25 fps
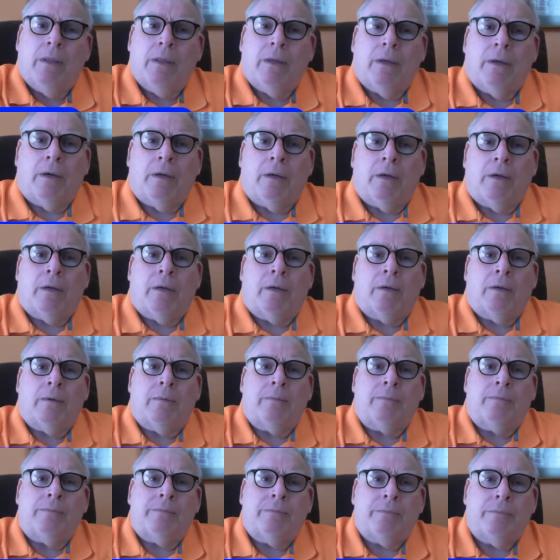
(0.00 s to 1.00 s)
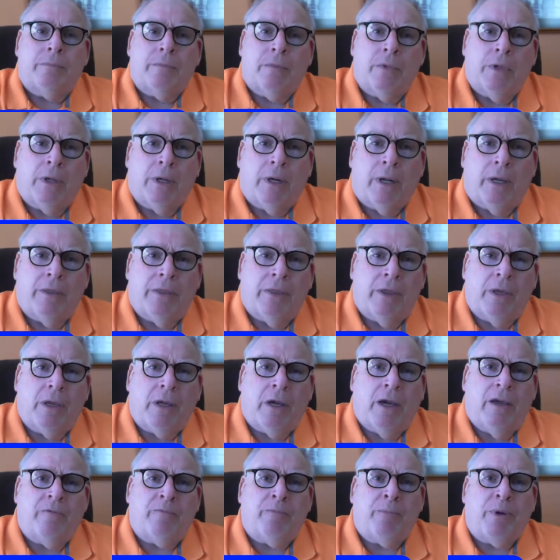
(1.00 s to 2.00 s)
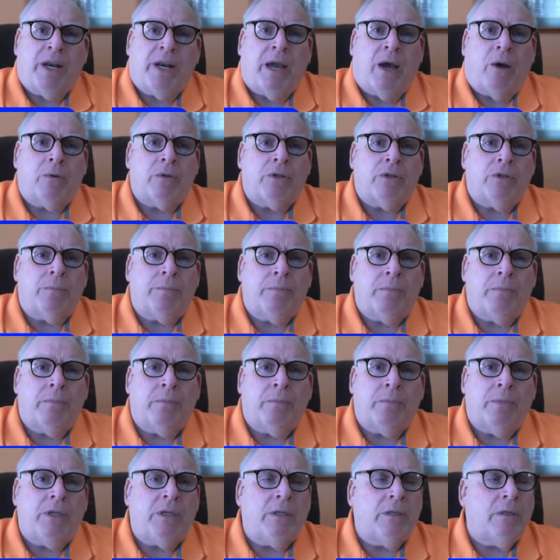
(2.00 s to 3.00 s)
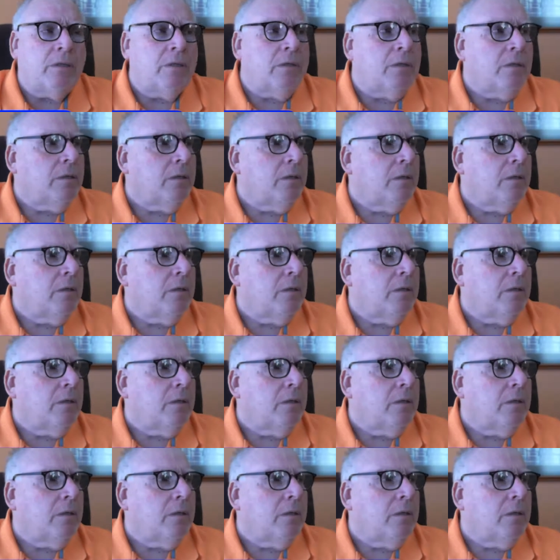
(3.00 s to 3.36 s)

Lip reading: And I think I've been out to meet